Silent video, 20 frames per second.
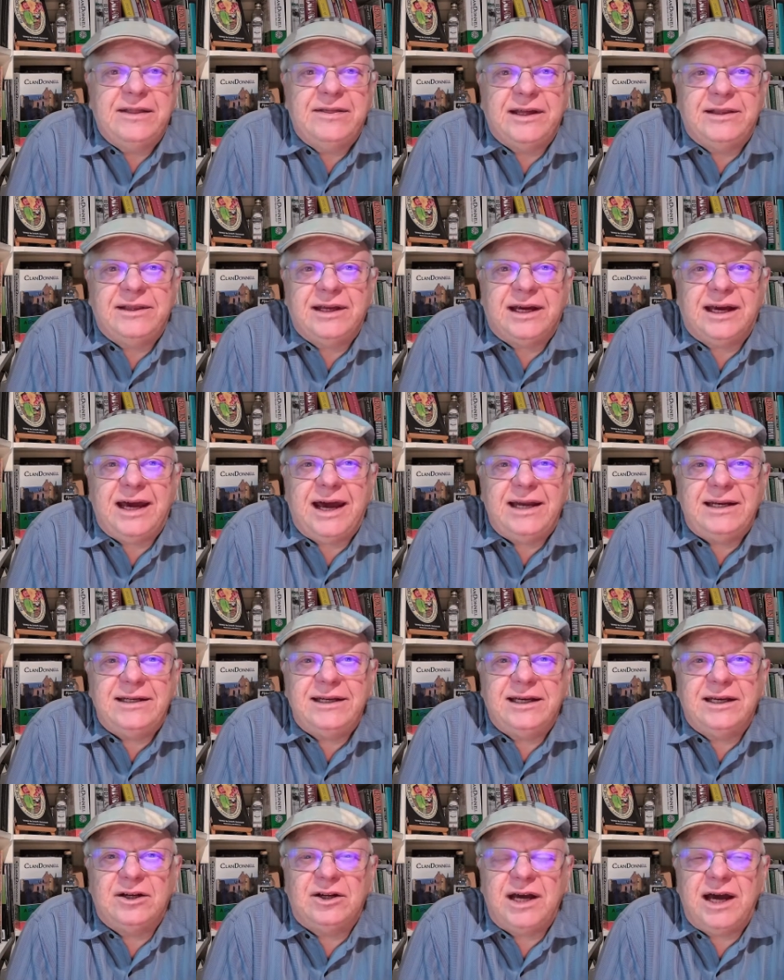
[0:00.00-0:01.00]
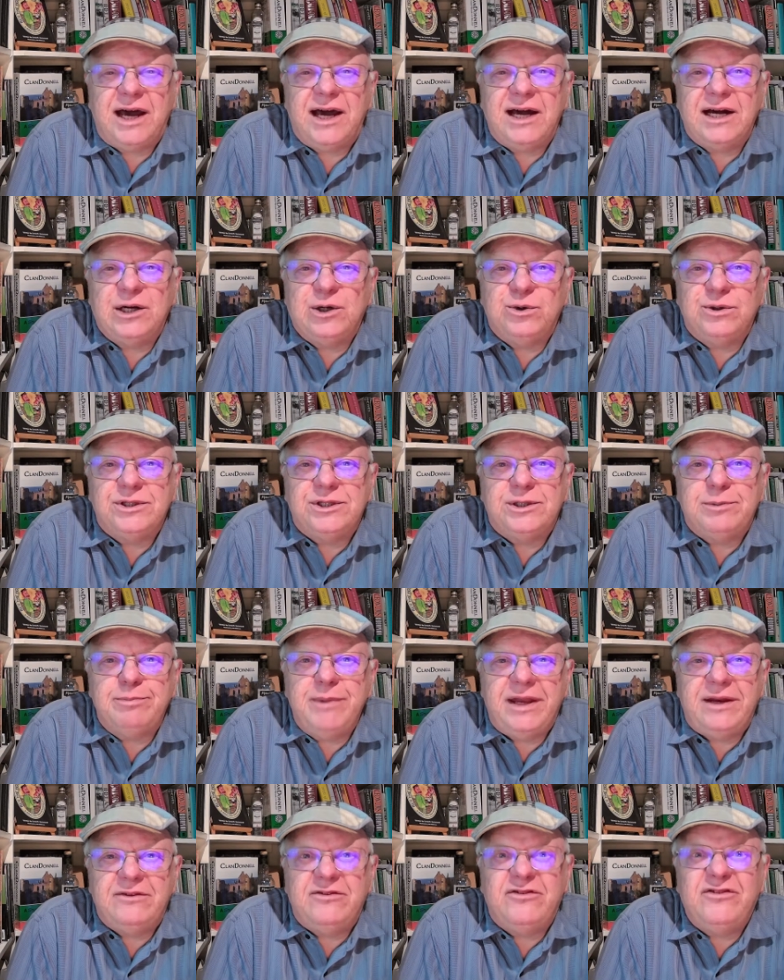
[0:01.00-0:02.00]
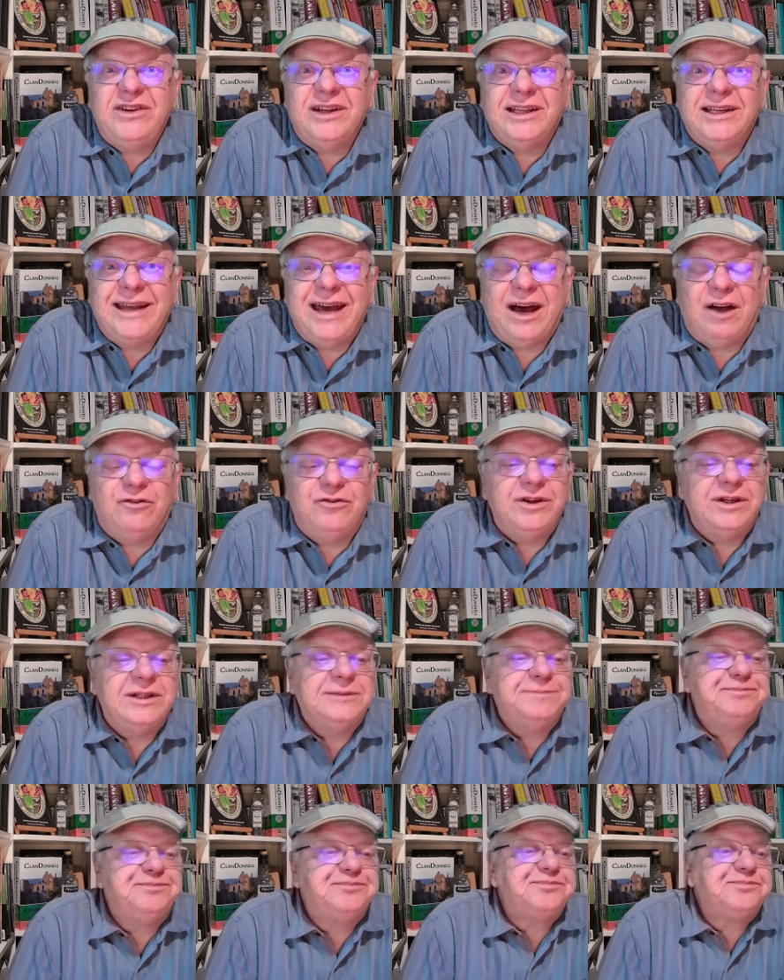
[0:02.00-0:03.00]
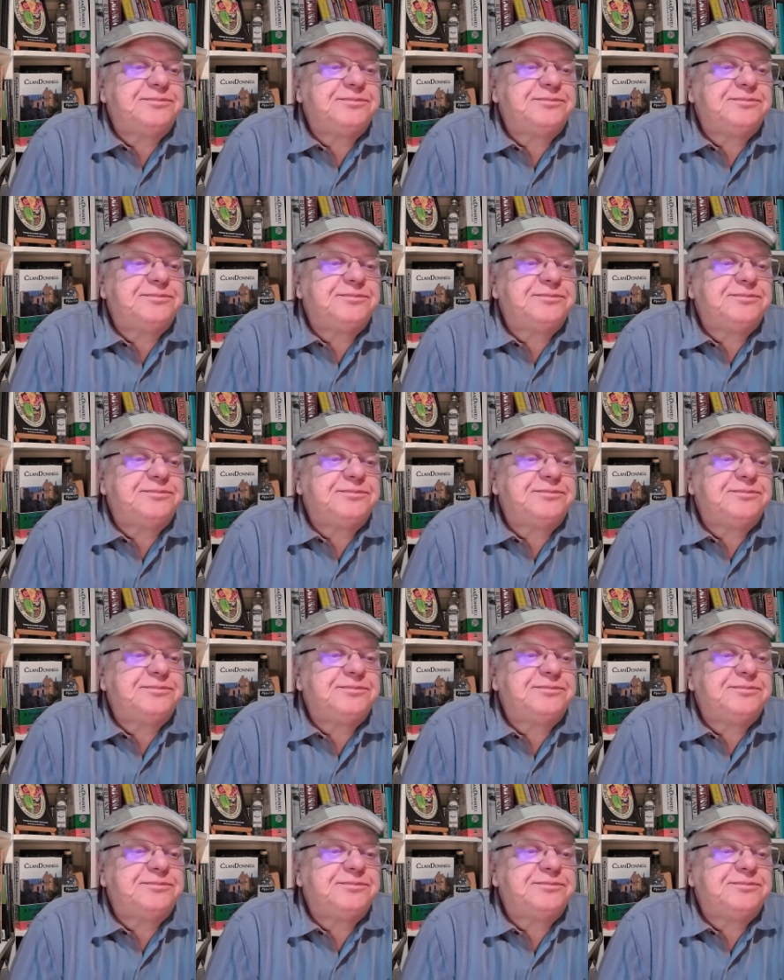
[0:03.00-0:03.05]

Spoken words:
that the Continental Congress met in Philadelphia,